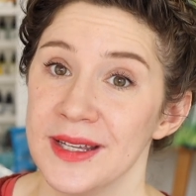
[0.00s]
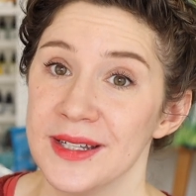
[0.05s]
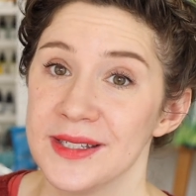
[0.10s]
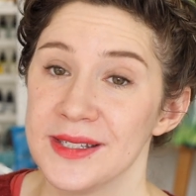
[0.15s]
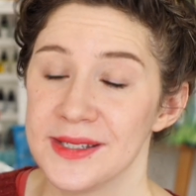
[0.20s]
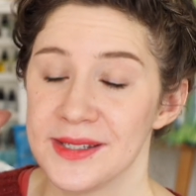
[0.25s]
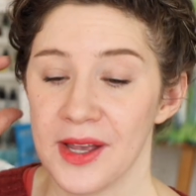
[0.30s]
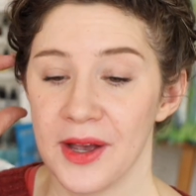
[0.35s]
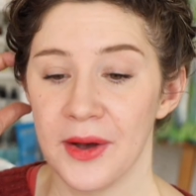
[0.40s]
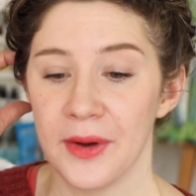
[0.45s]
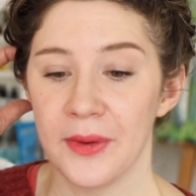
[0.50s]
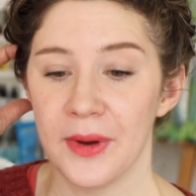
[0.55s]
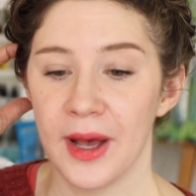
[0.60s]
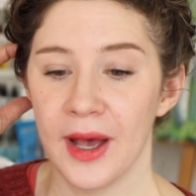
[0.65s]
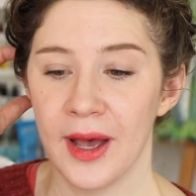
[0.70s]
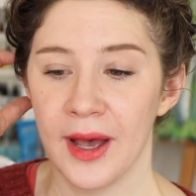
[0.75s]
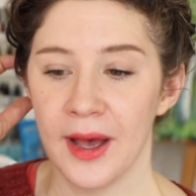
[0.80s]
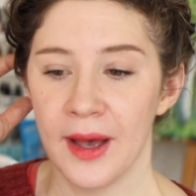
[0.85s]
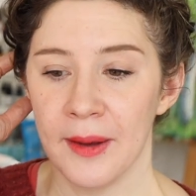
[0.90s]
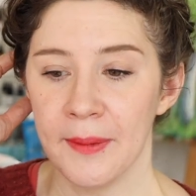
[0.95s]
So
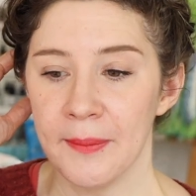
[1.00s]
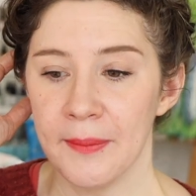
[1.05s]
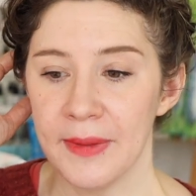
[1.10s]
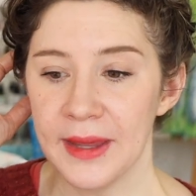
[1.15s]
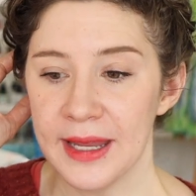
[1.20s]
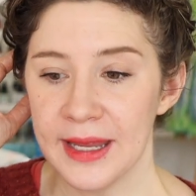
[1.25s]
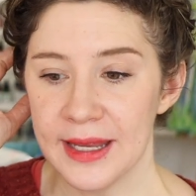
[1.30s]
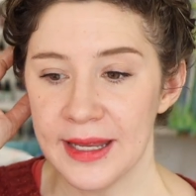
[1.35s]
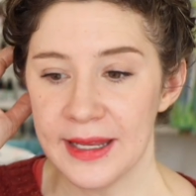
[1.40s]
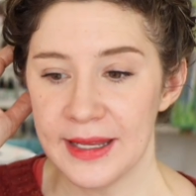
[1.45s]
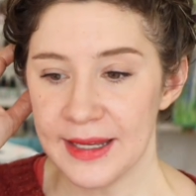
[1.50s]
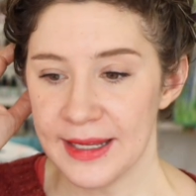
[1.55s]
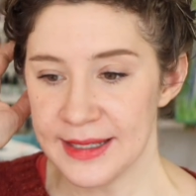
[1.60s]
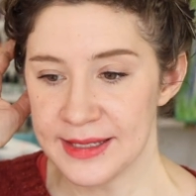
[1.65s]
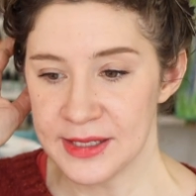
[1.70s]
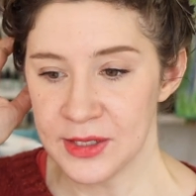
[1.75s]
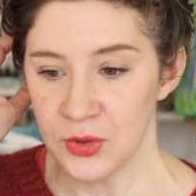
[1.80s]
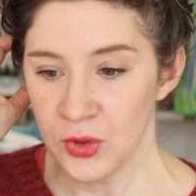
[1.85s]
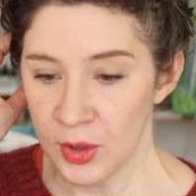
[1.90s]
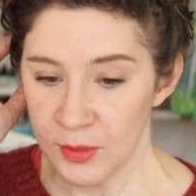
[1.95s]
um, it,
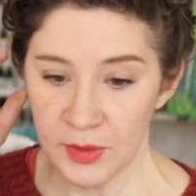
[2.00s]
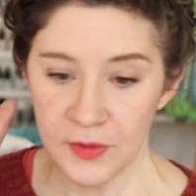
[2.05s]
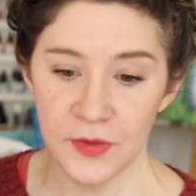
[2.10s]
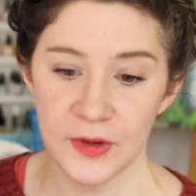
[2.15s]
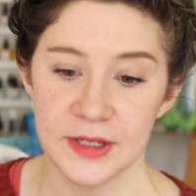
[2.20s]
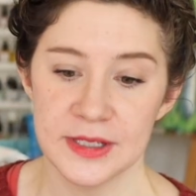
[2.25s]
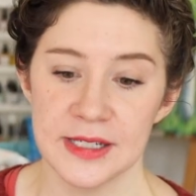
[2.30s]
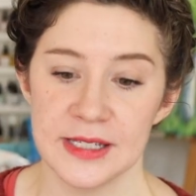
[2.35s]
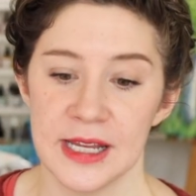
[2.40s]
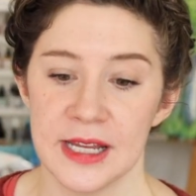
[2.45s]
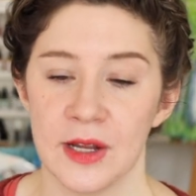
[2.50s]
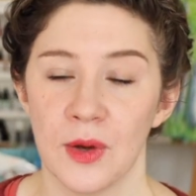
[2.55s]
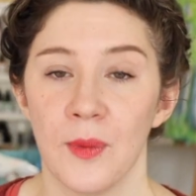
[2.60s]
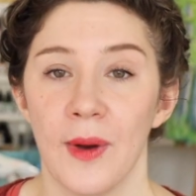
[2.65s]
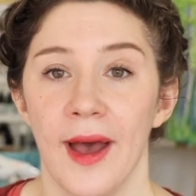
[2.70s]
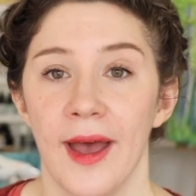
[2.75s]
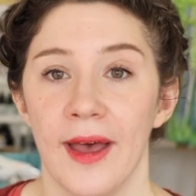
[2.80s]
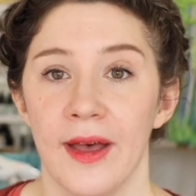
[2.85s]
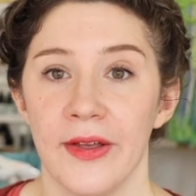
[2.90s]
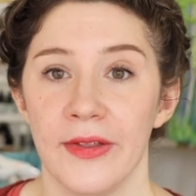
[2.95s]
it's normal for it to take a
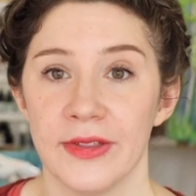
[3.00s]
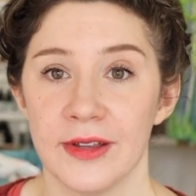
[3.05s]
while.